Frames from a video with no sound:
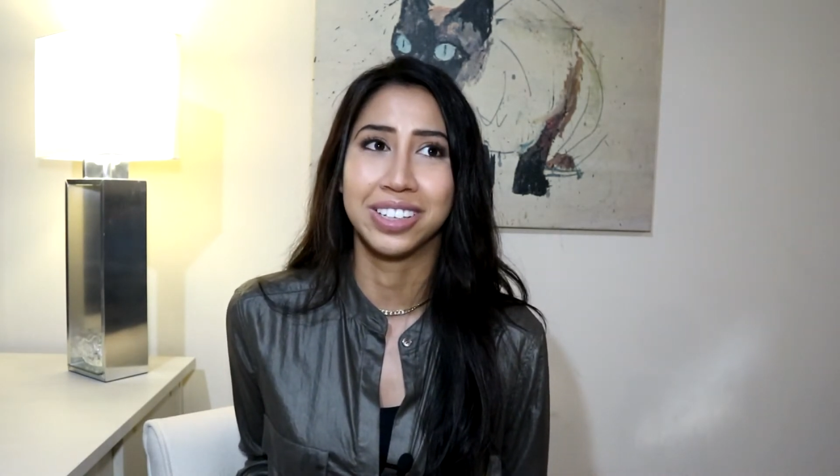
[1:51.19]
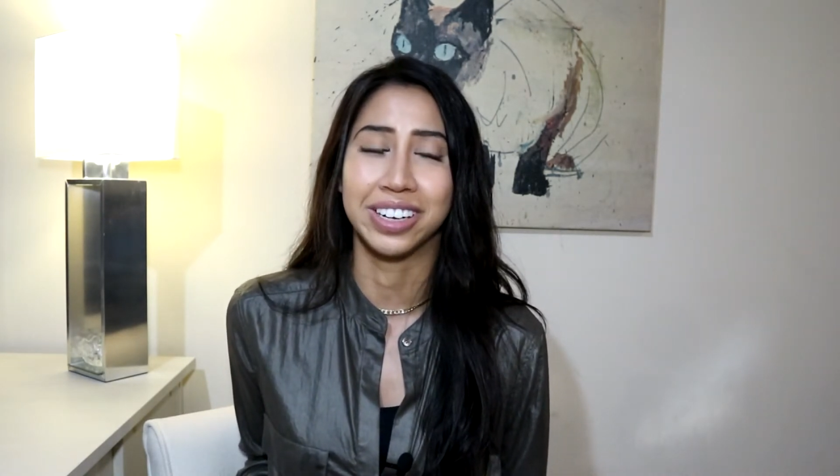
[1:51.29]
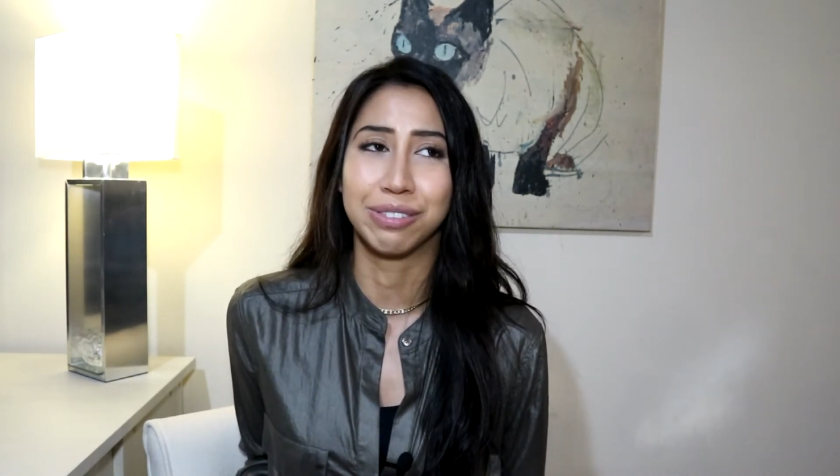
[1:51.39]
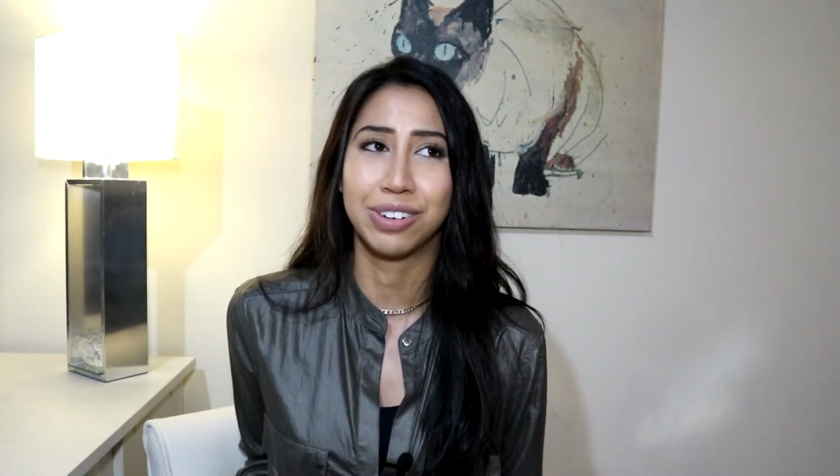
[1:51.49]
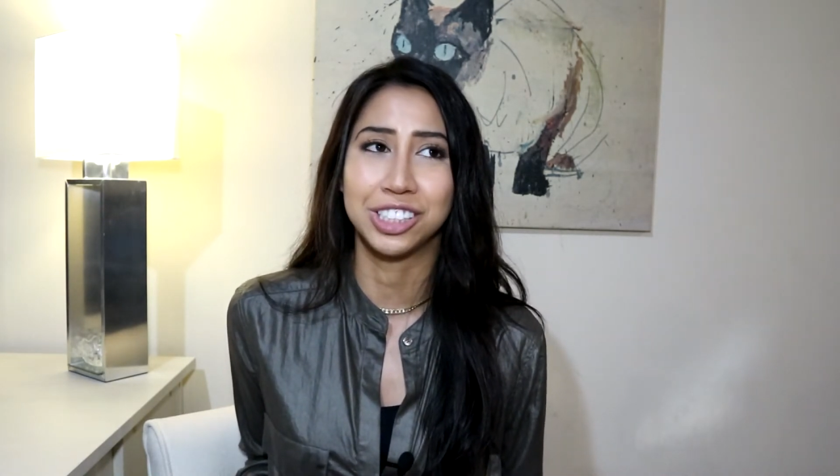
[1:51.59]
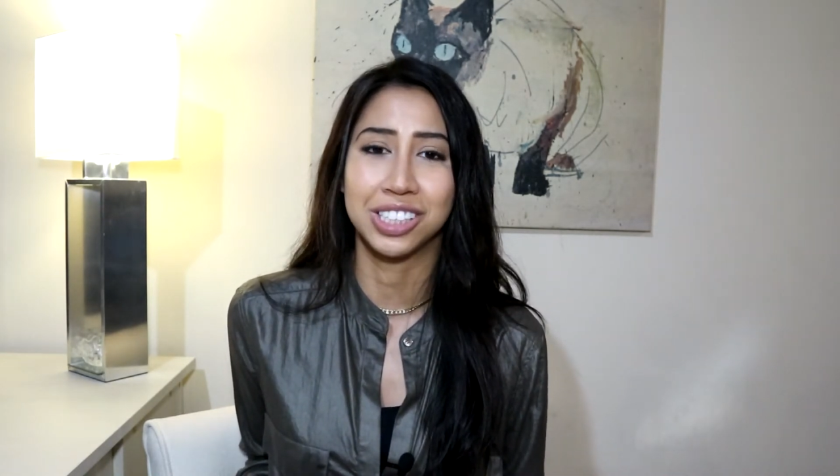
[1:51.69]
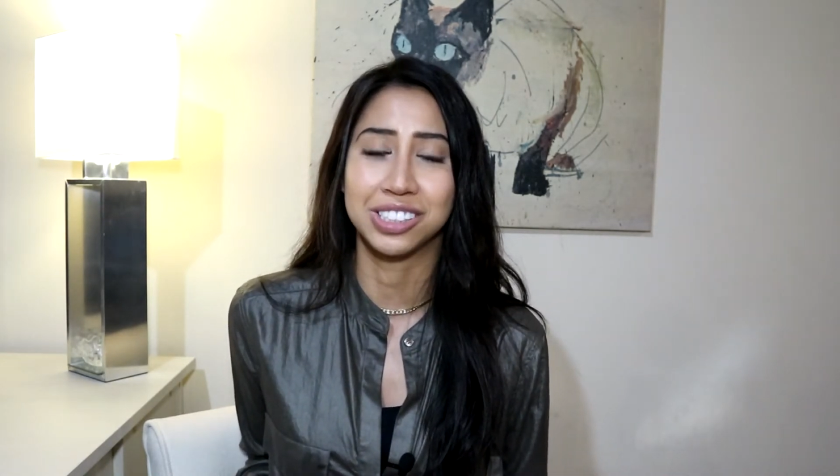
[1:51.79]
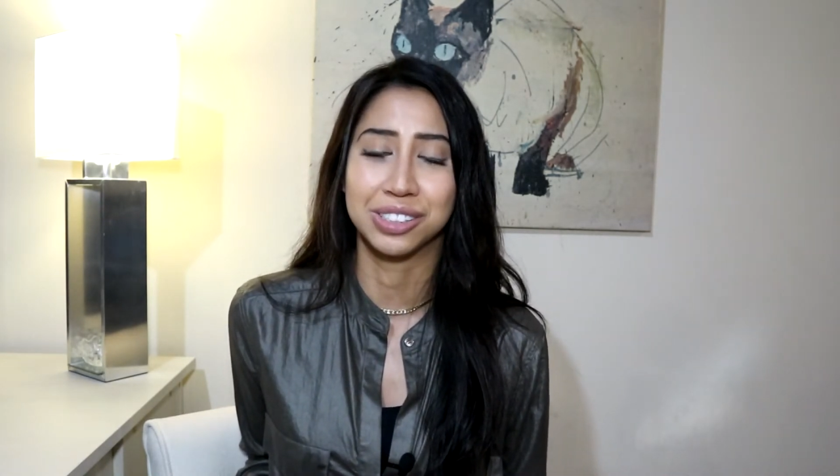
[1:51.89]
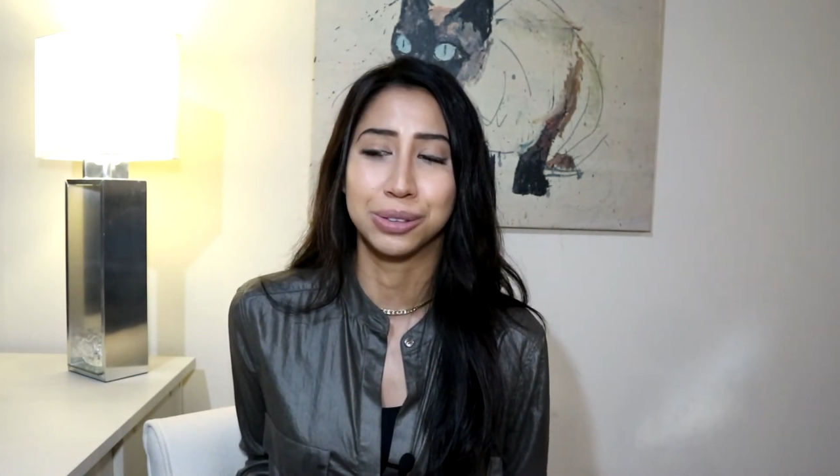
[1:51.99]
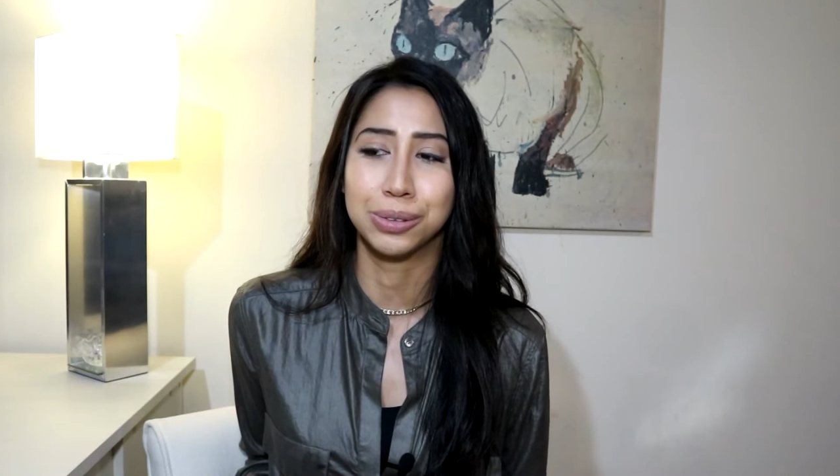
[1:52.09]
like fresh out of
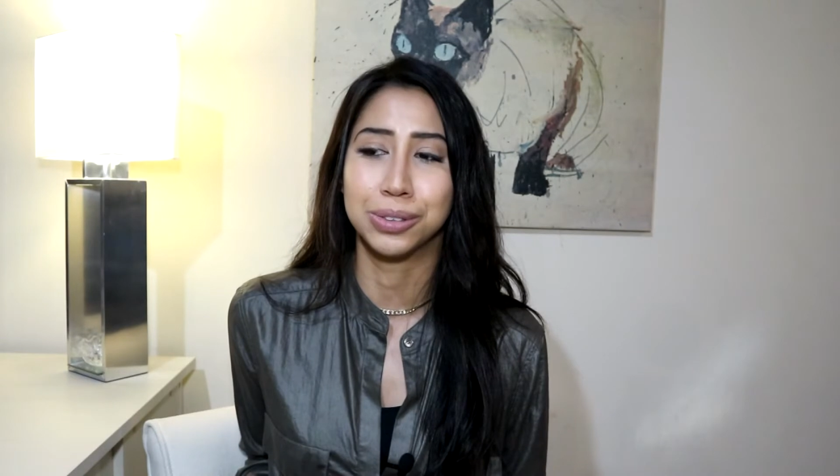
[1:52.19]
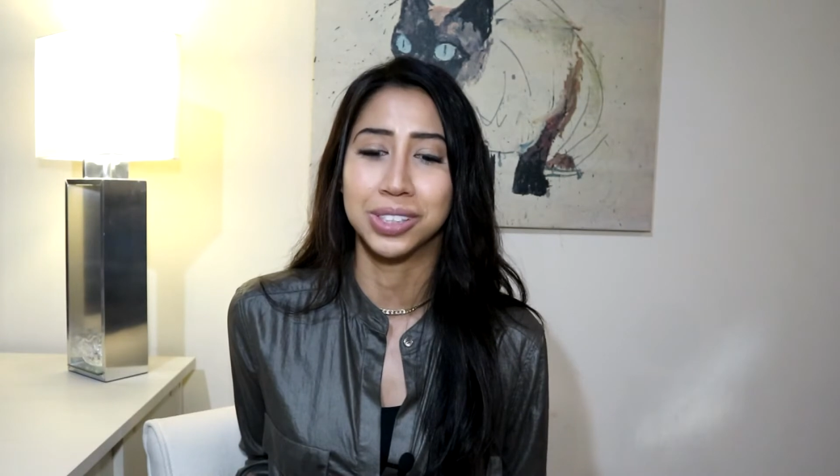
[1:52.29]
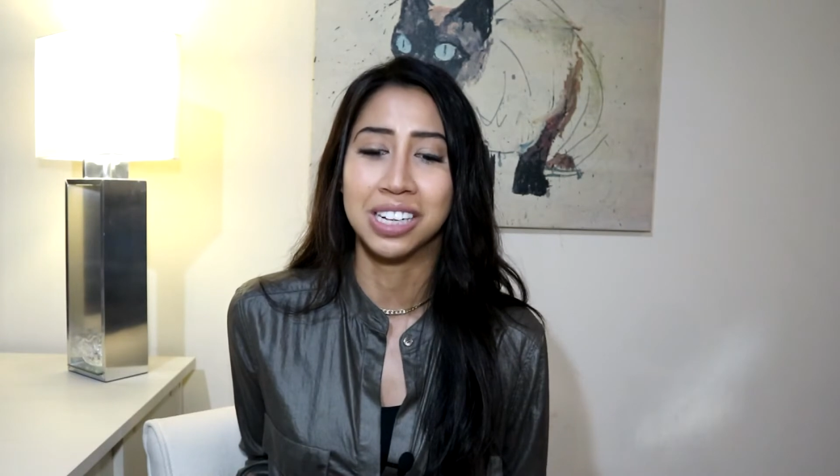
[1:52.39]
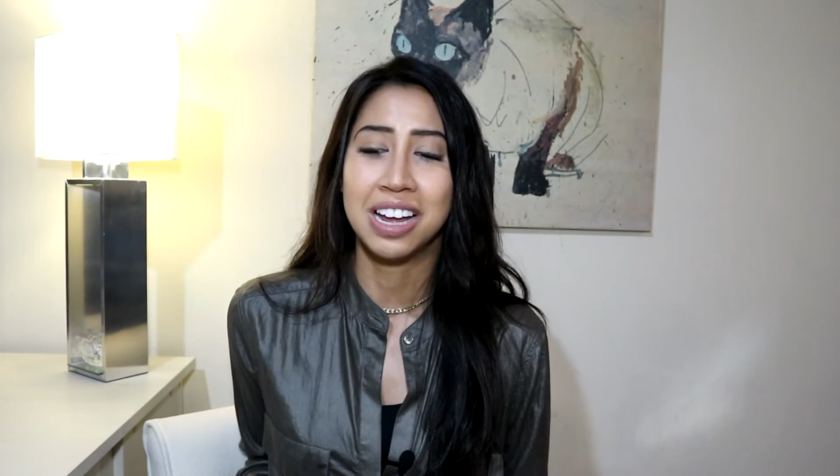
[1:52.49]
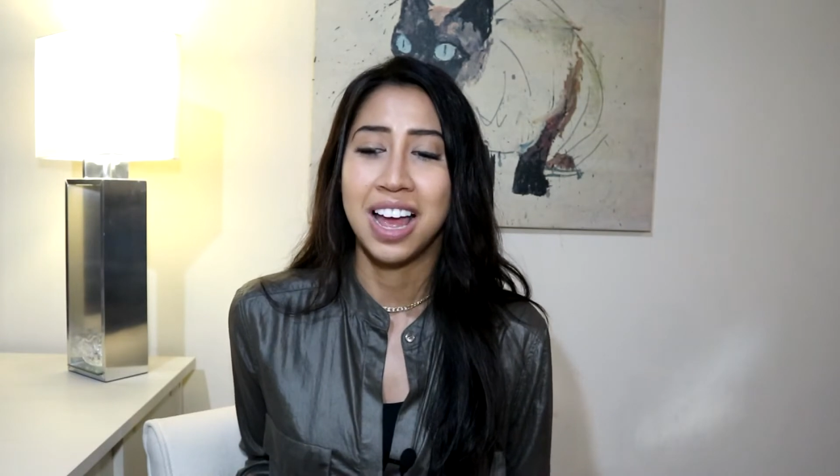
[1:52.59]
school